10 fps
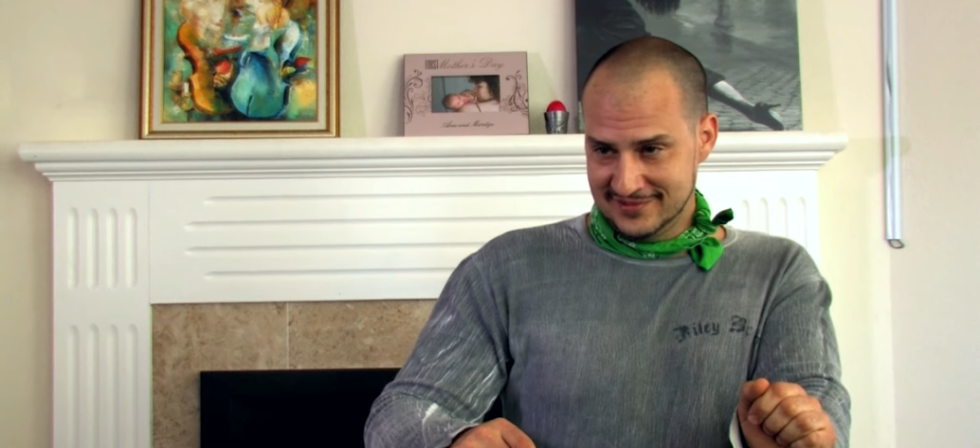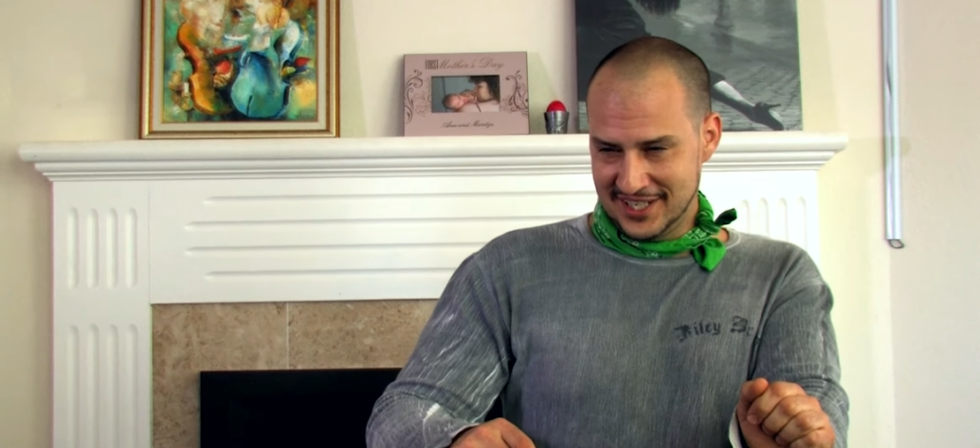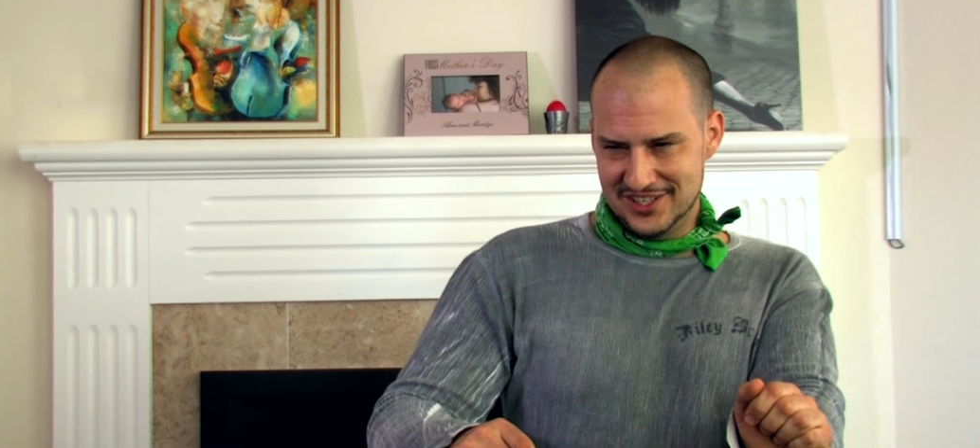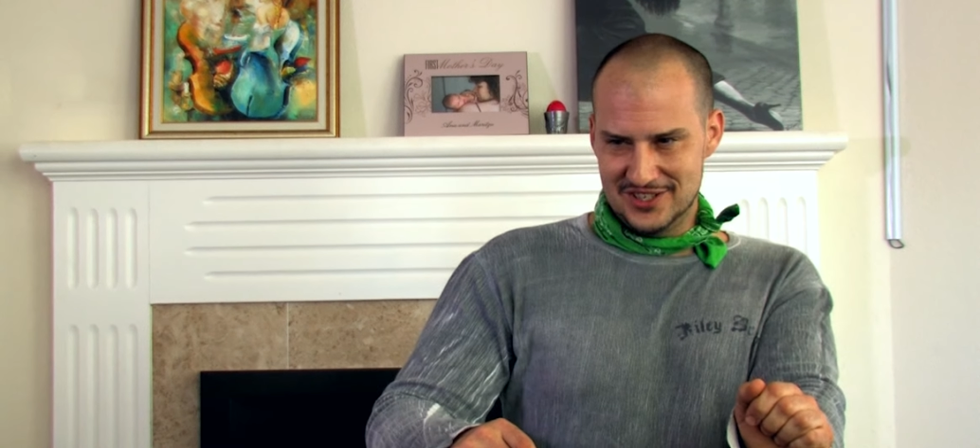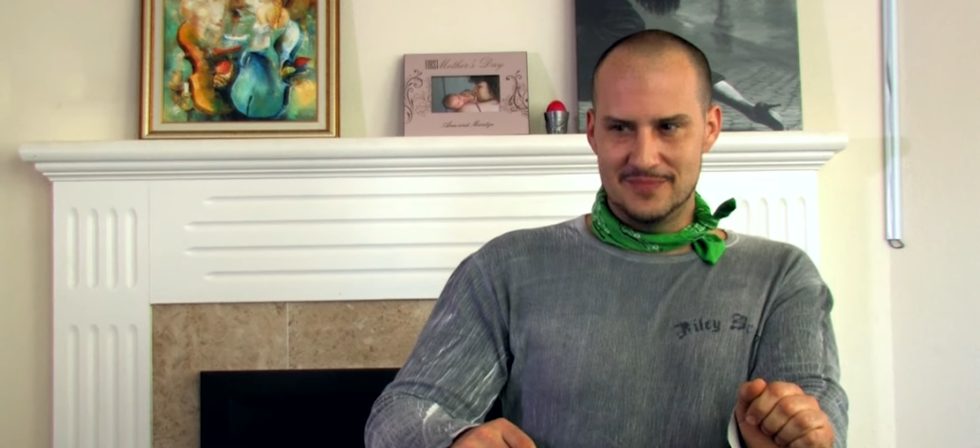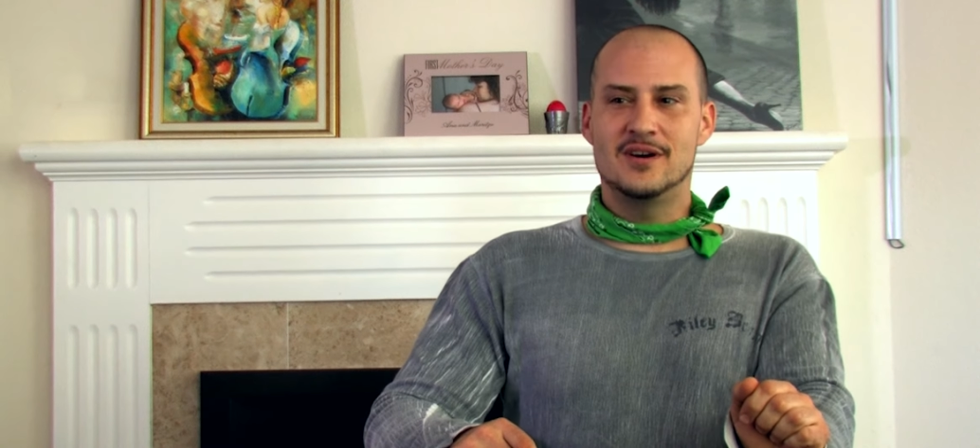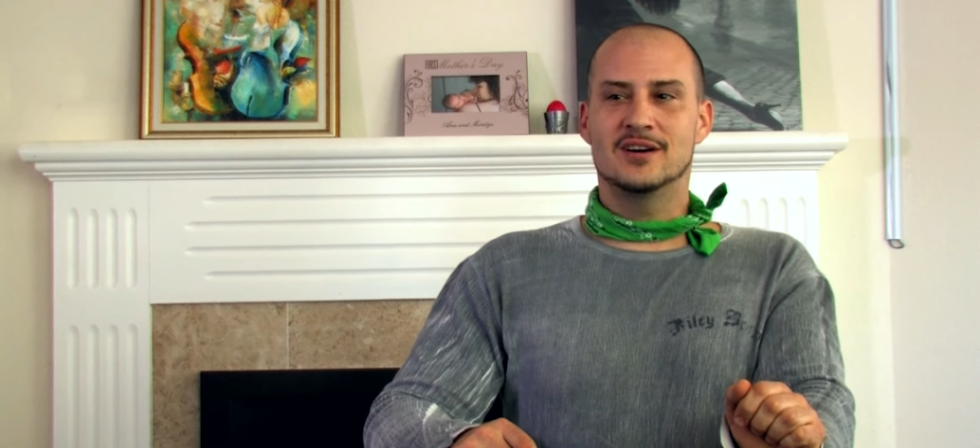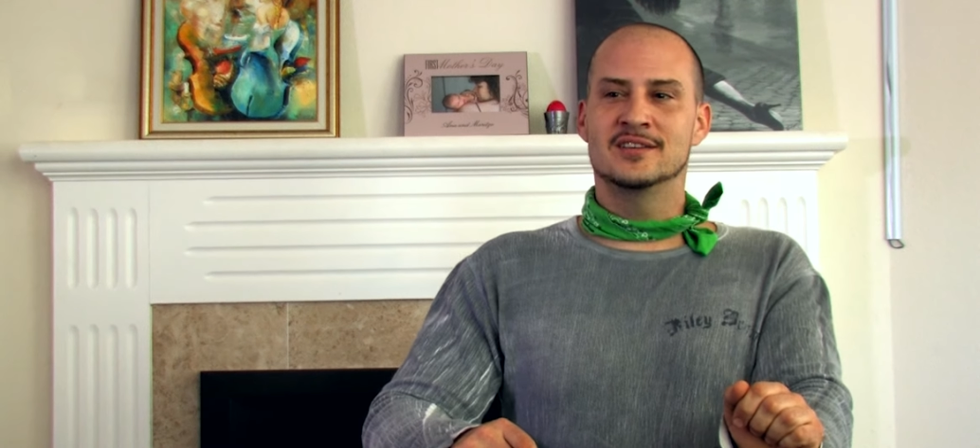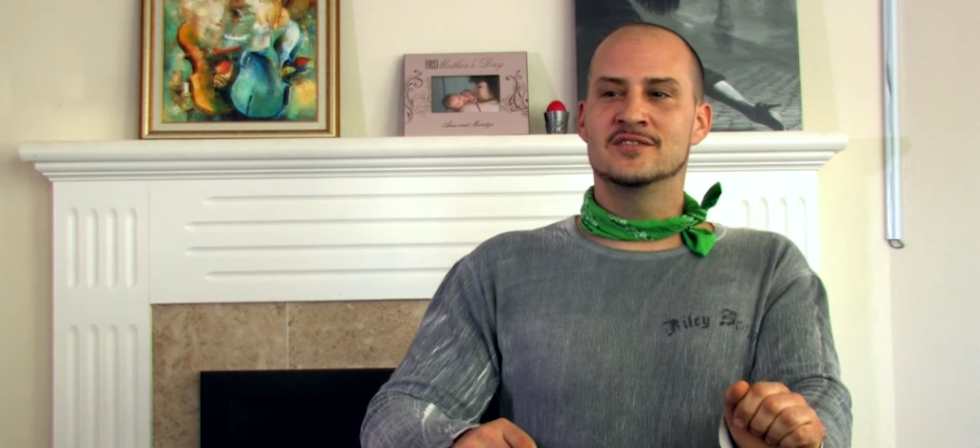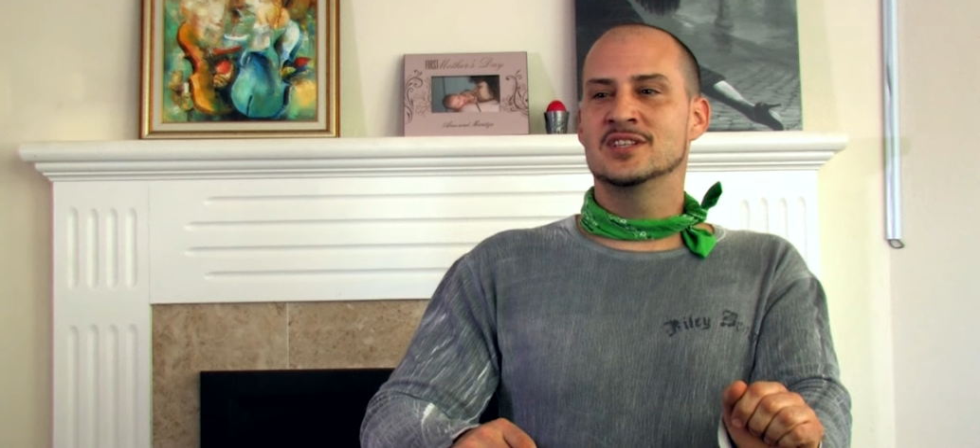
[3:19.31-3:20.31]
I can jump
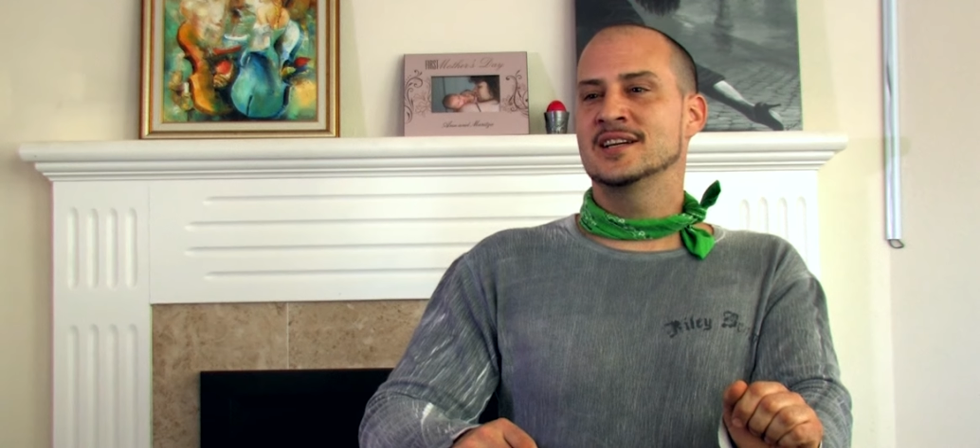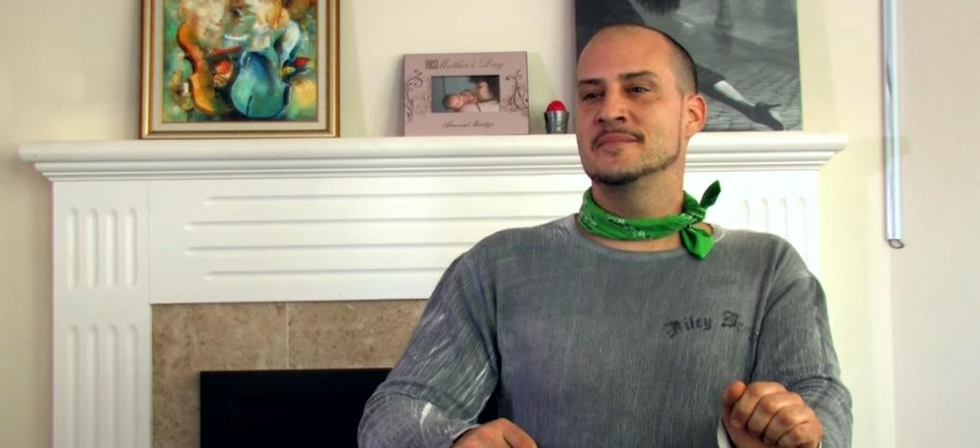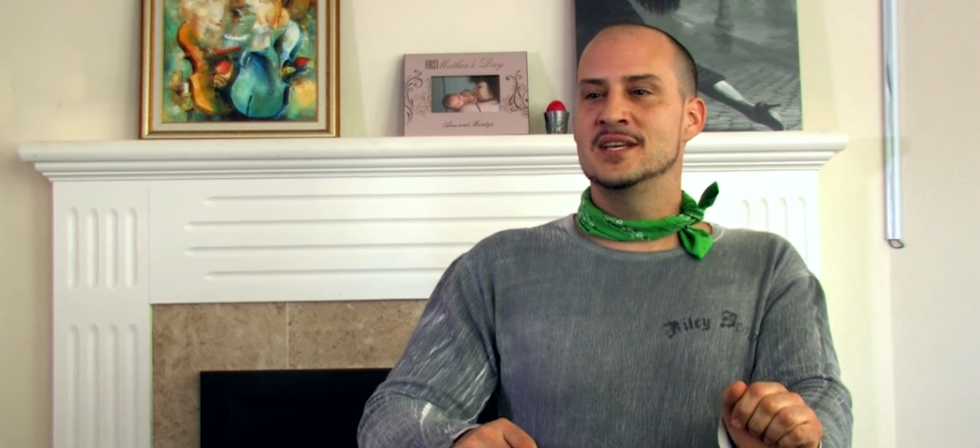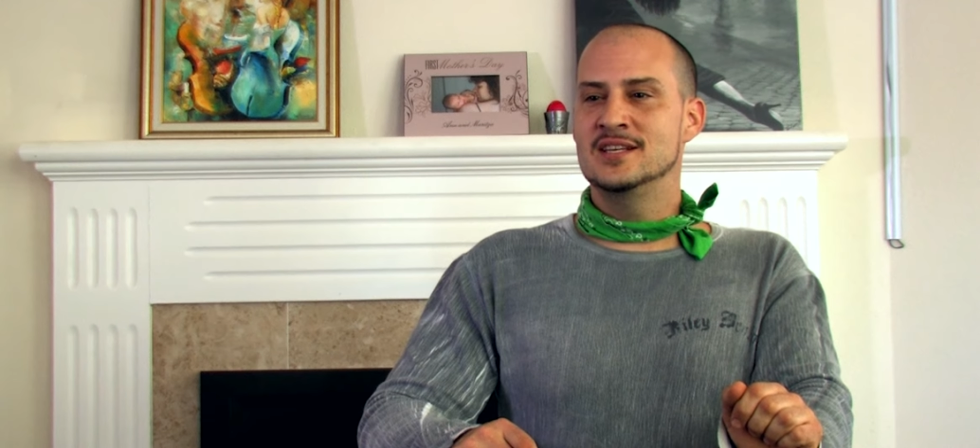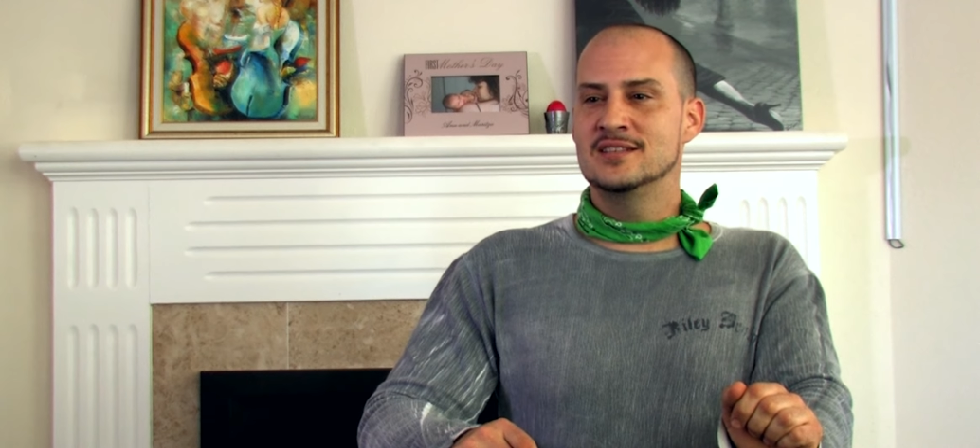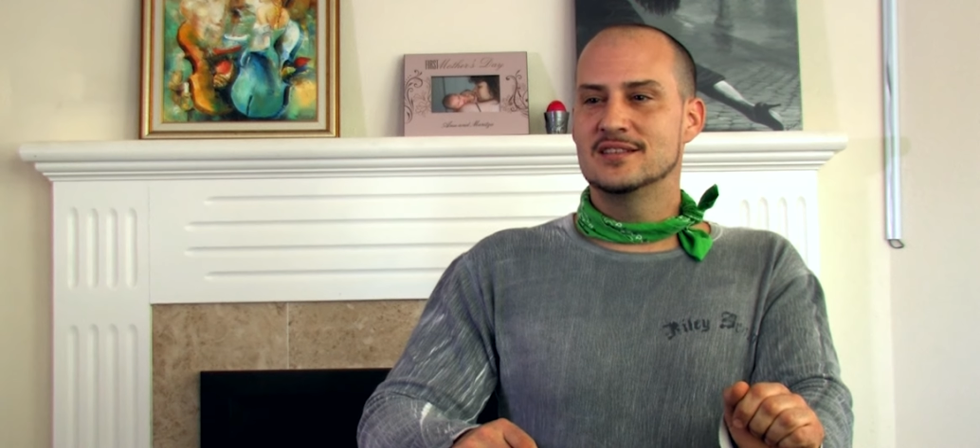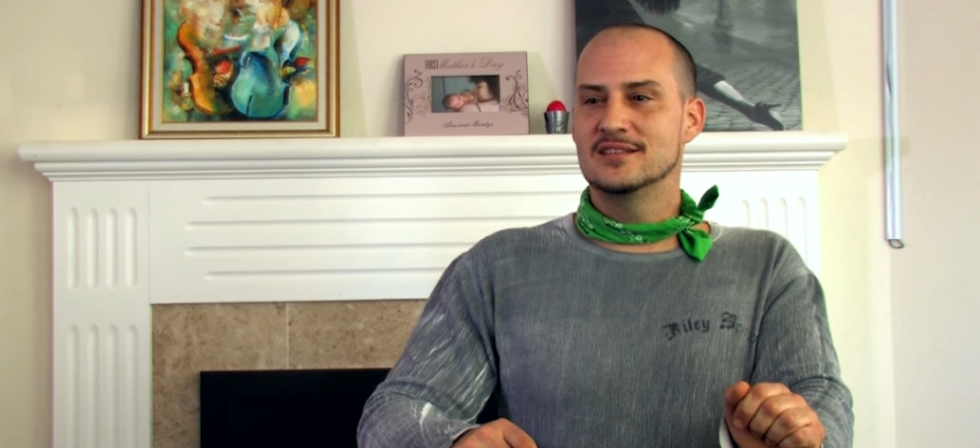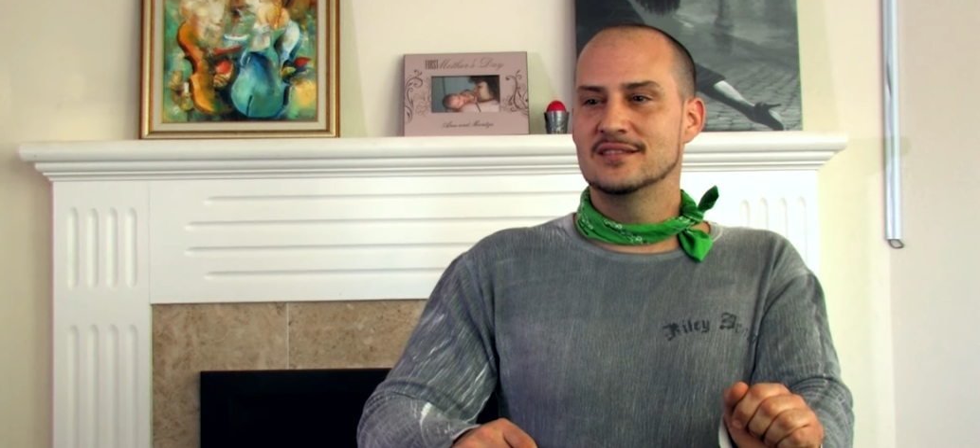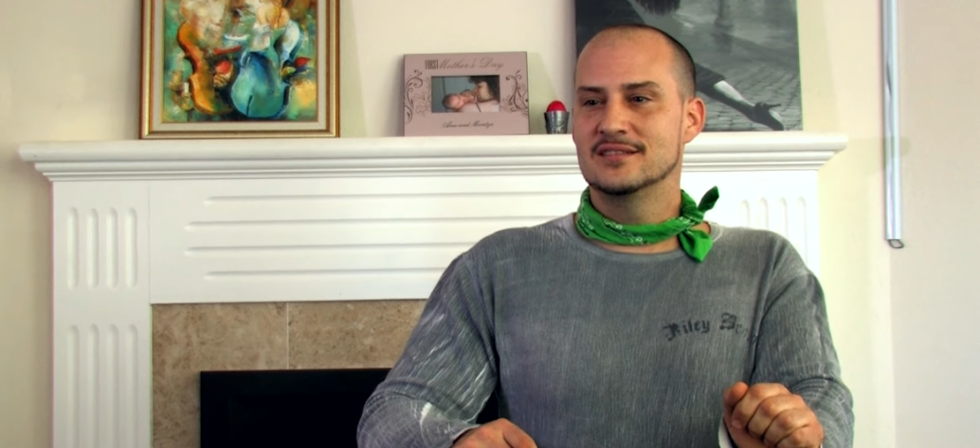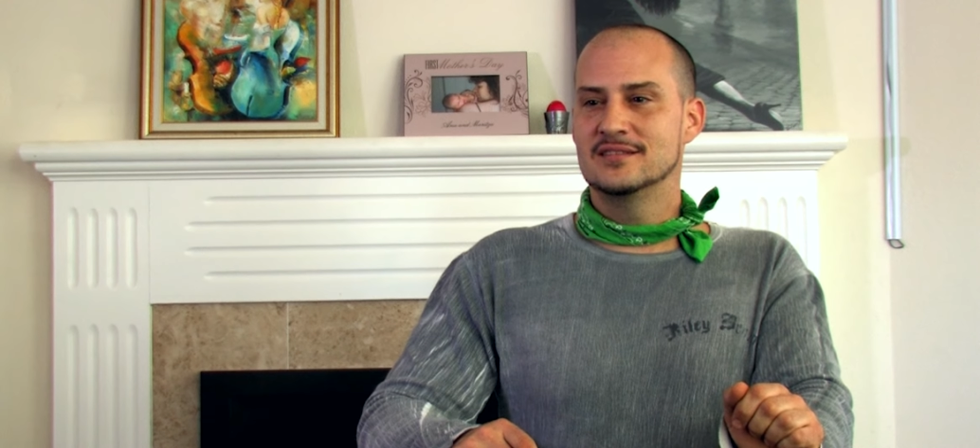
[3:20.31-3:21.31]
octaves like a beast,